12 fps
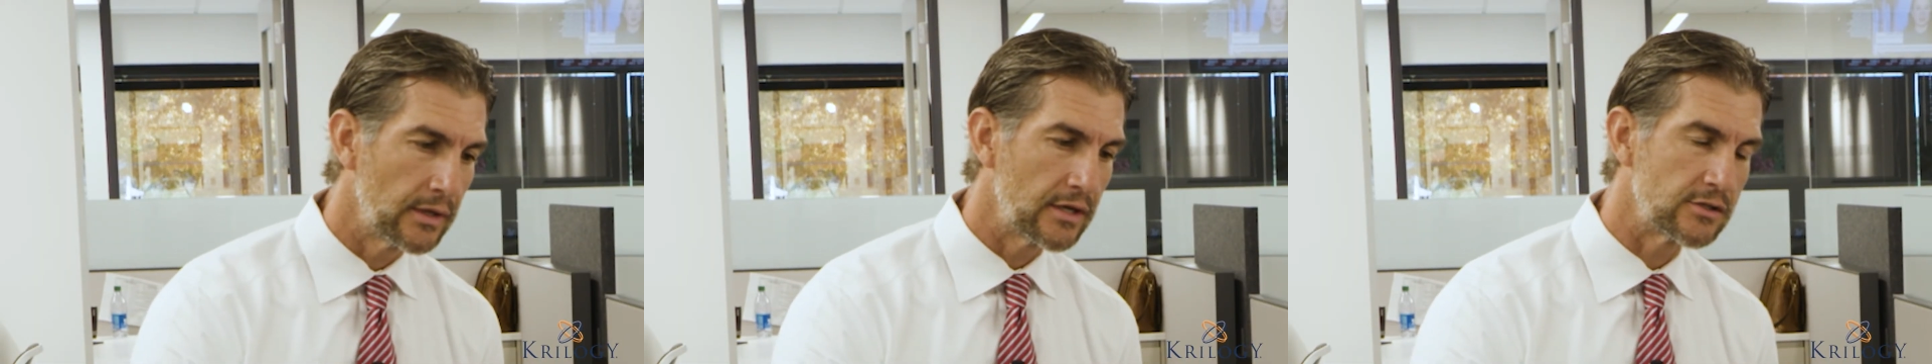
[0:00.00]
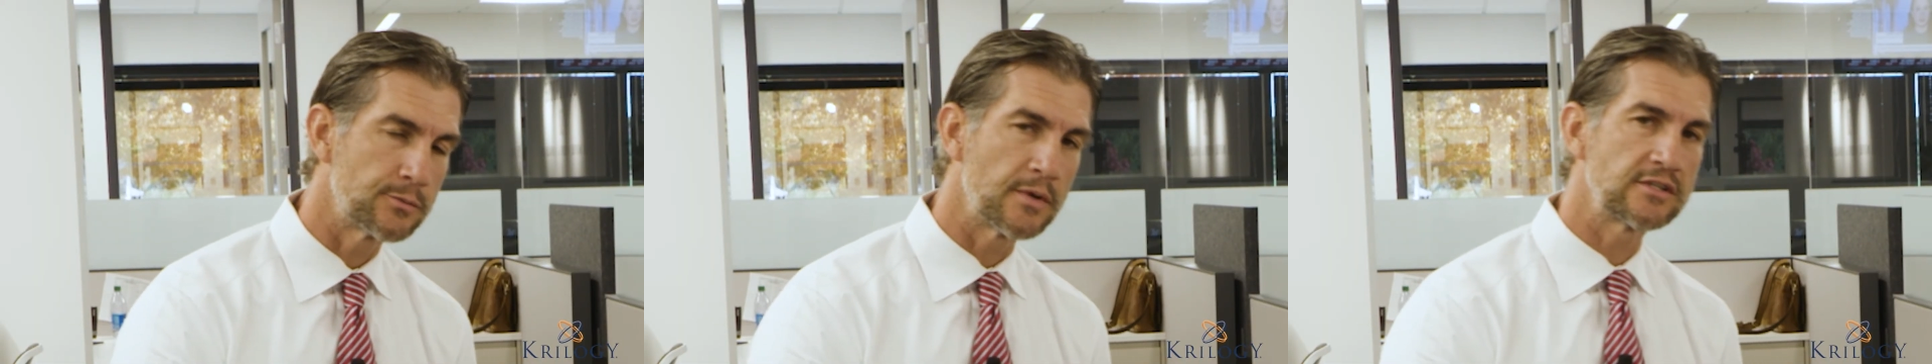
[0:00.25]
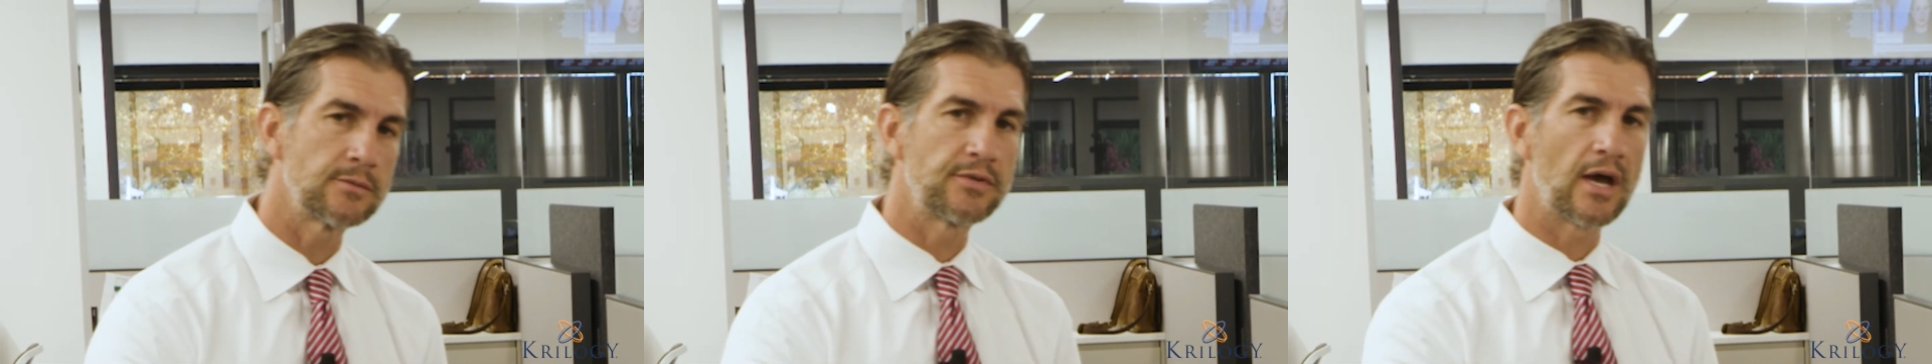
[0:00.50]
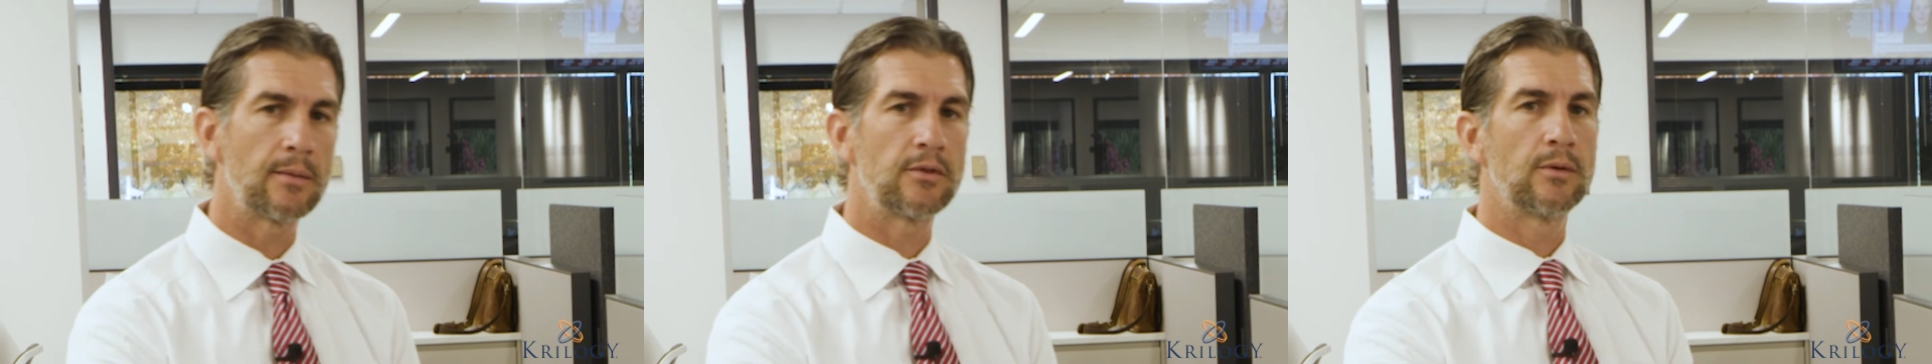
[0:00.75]
and spend some
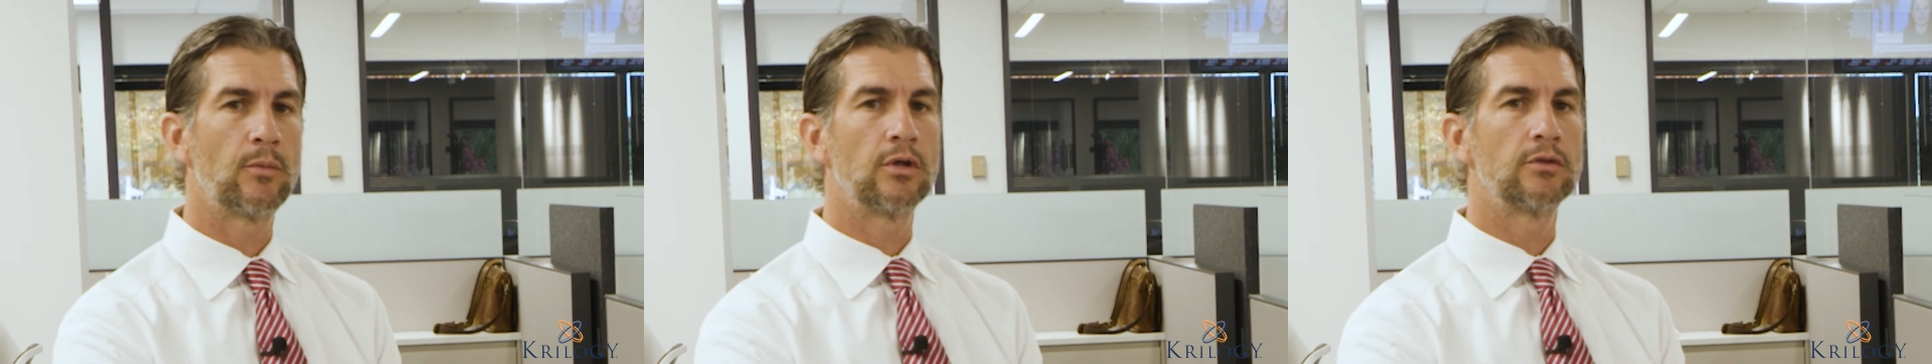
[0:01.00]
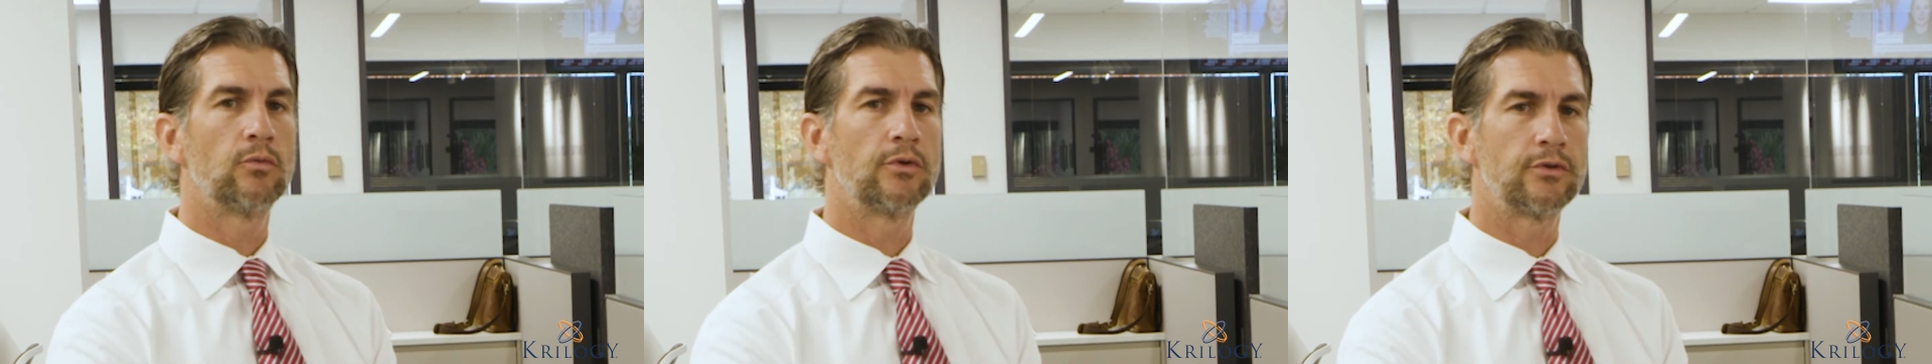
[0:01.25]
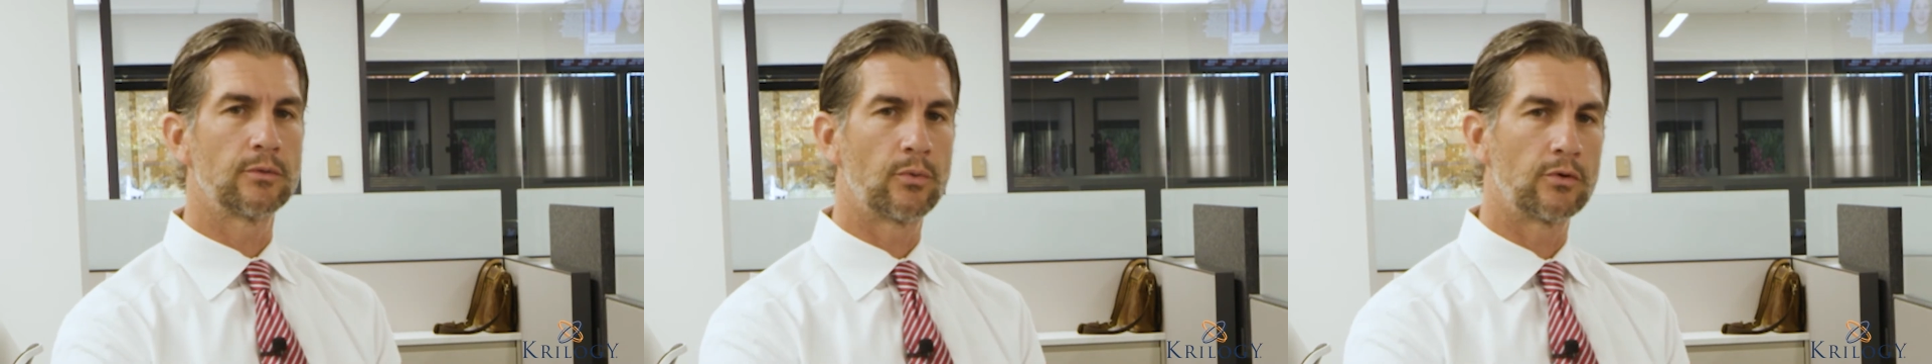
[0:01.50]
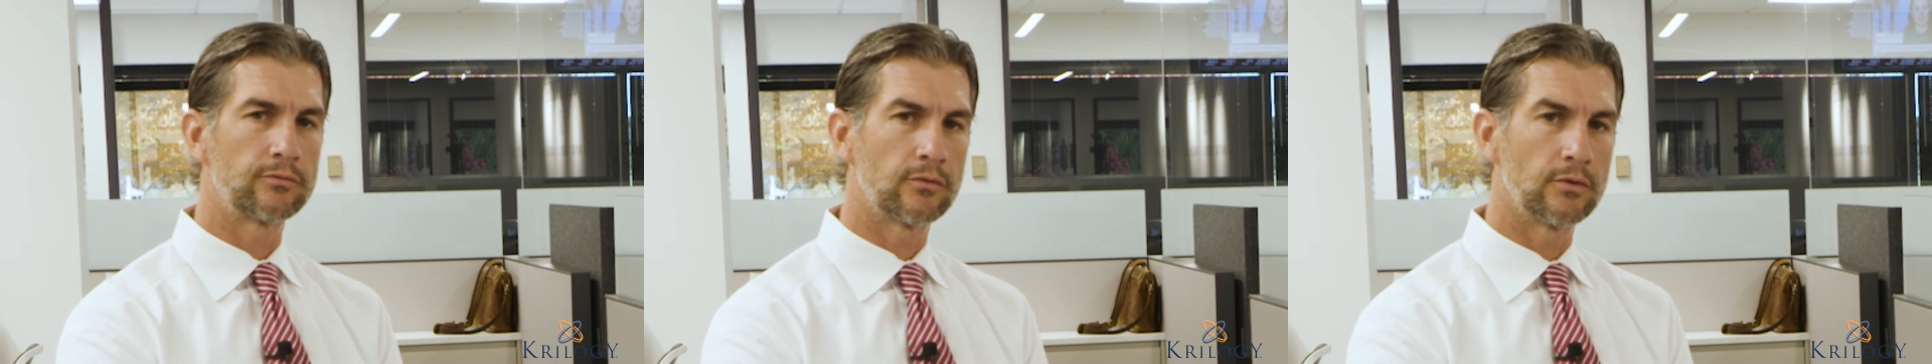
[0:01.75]
time with your
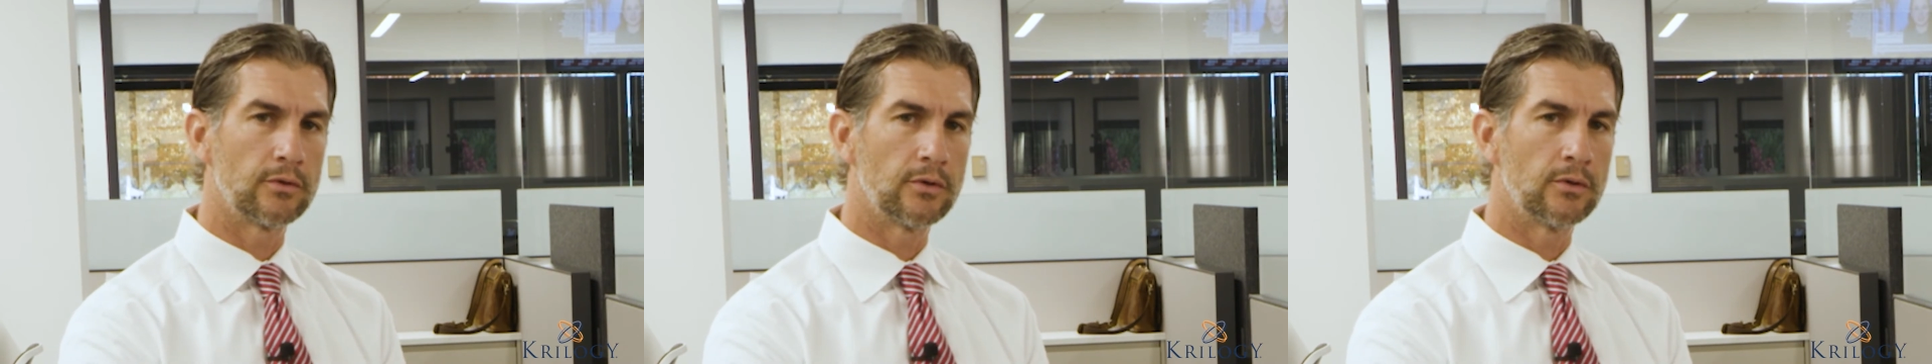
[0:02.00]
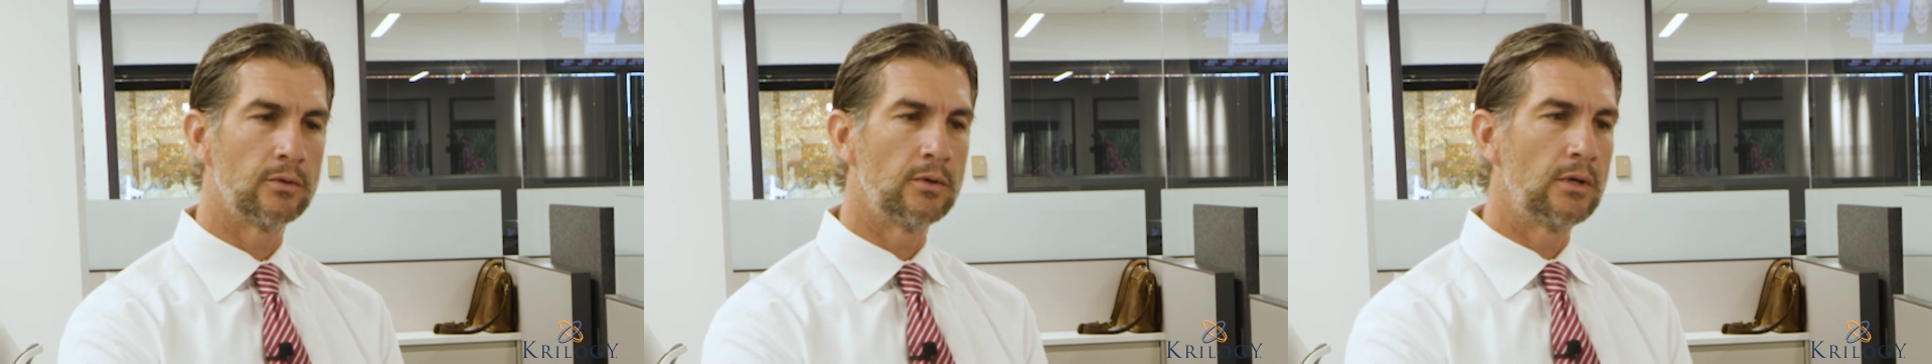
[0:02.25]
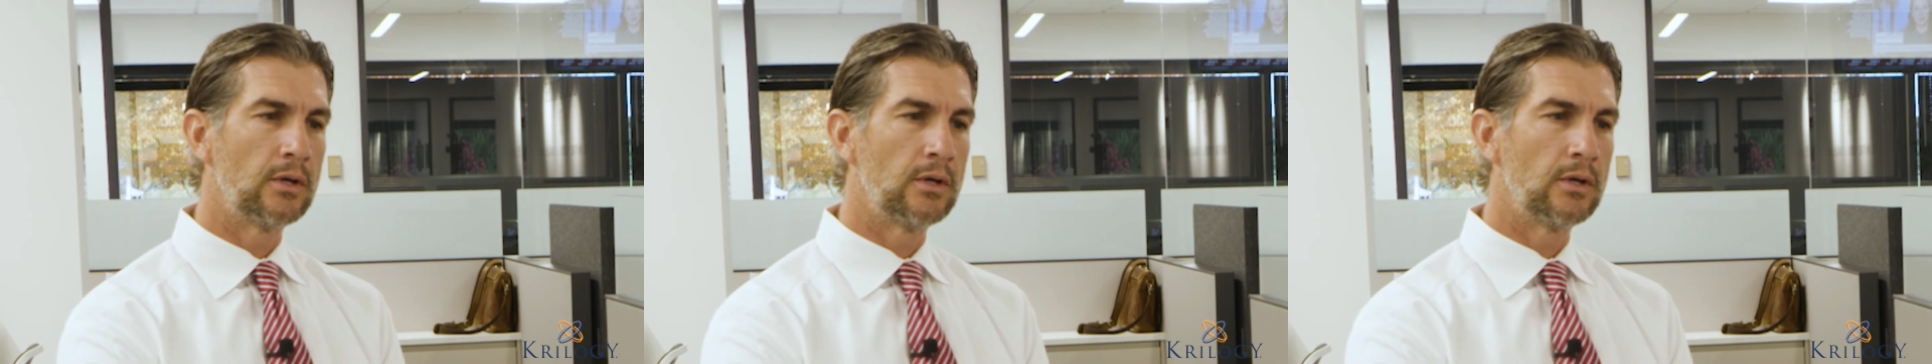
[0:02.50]
portfolio,